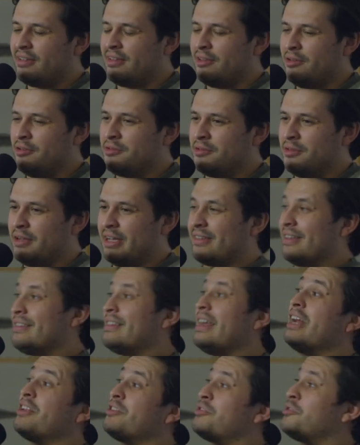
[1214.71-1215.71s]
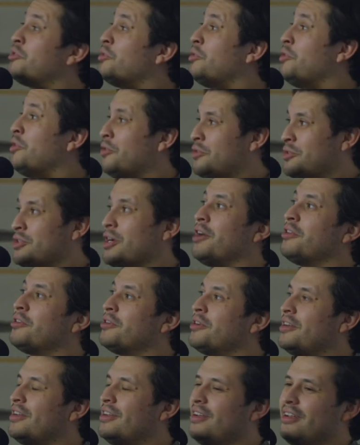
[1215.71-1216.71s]
And usually it's attached to your
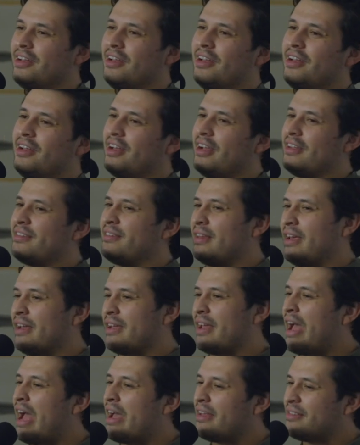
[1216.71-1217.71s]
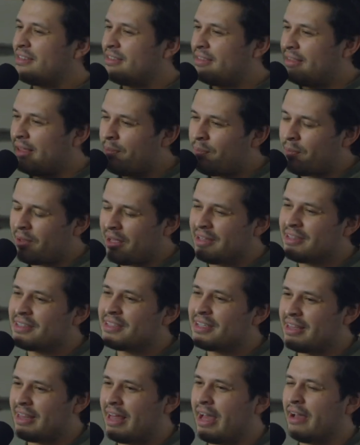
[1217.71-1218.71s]
childhood. Wow. It's like step
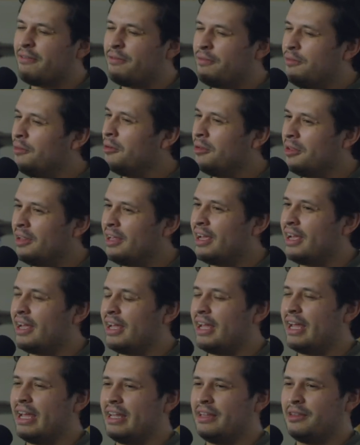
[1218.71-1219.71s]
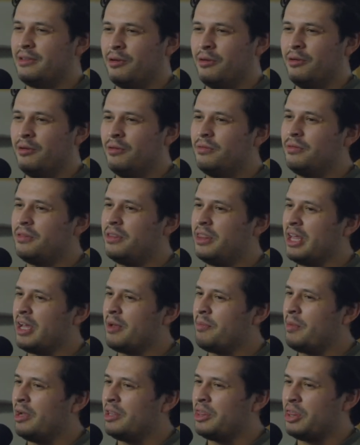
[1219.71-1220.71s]
into that fully and don't think
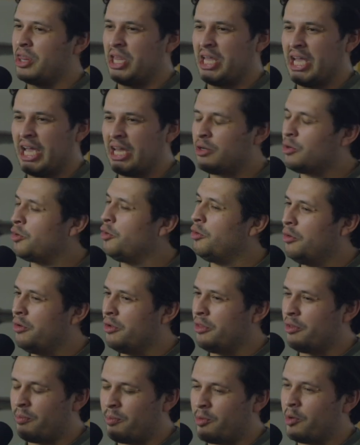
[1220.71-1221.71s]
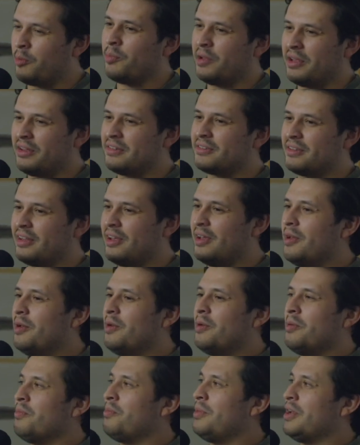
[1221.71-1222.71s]
about the end goal or the purpose
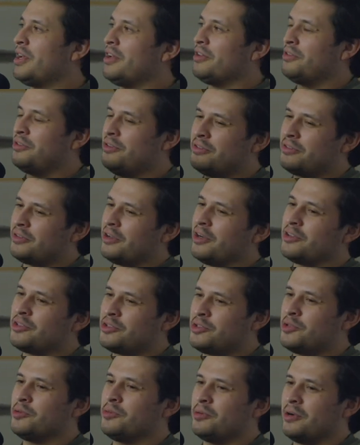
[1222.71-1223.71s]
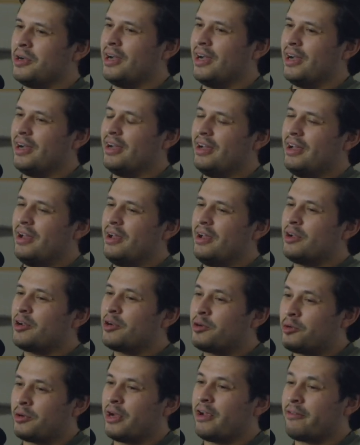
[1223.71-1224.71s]
Ooh. because you start to uh,
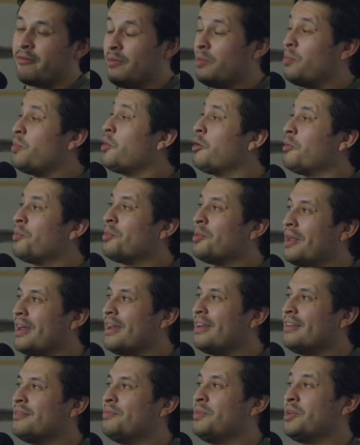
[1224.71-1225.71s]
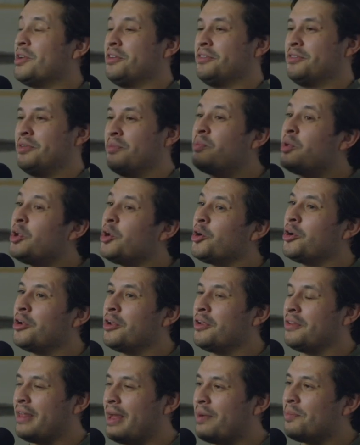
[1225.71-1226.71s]
create from a pure place because the
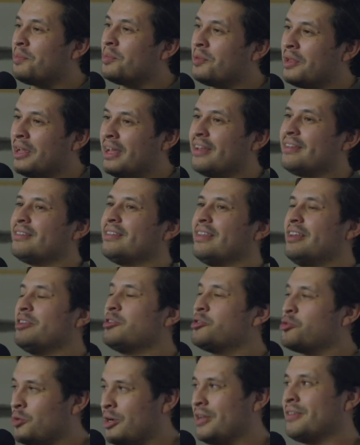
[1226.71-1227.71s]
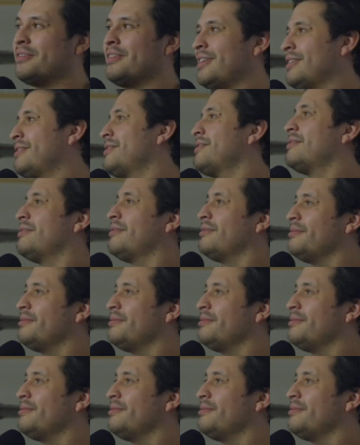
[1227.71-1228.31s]
purity of that place translates.